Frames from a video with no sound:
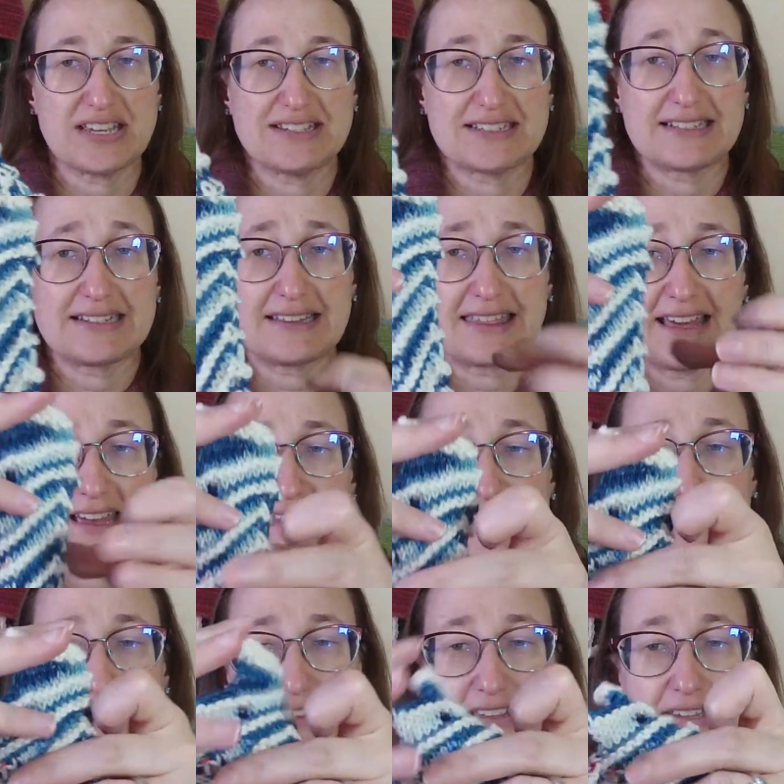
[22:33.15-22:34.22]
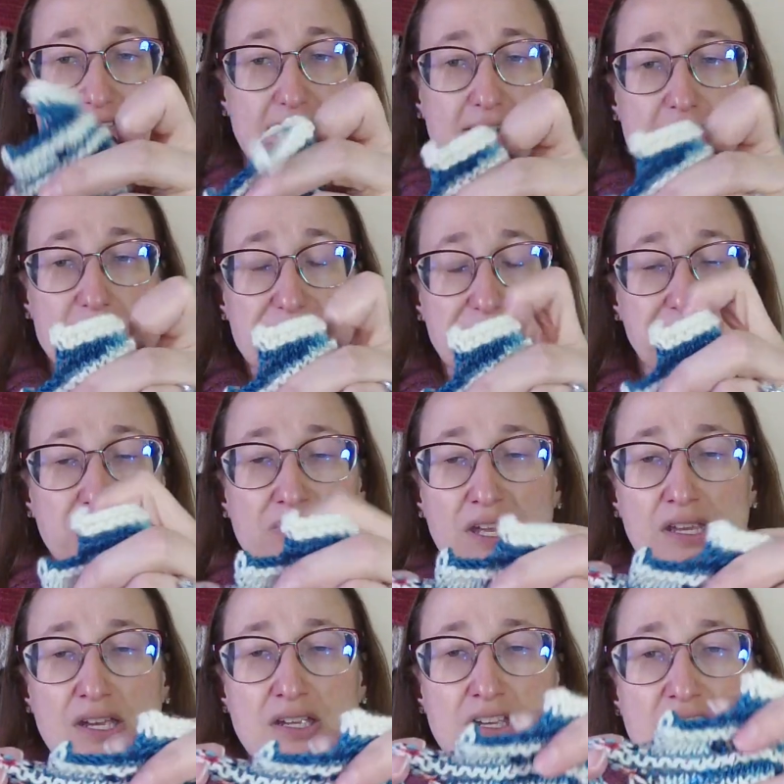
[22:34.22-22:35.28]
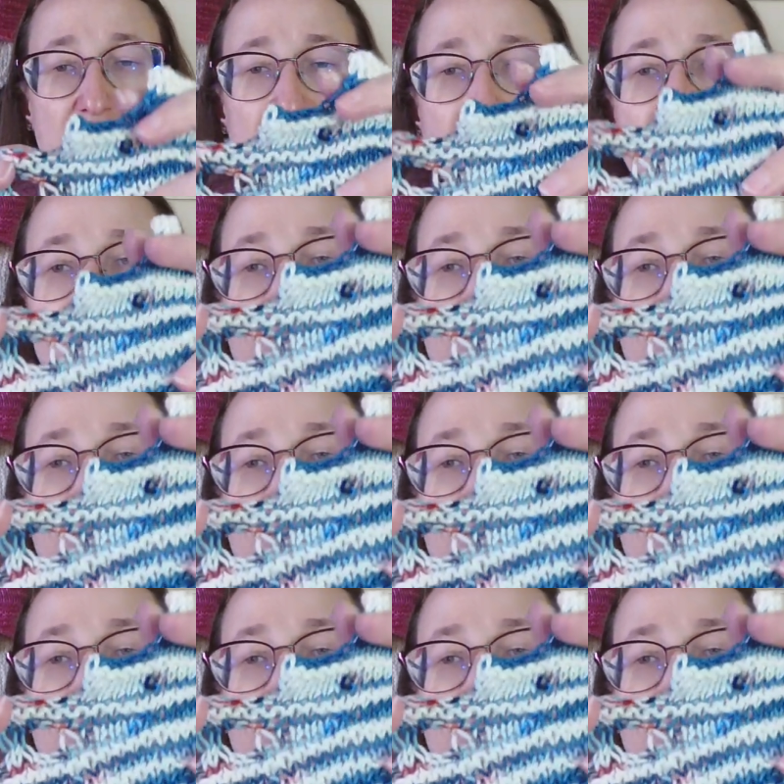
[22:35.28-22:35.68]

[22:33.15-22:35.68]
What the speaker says: And then the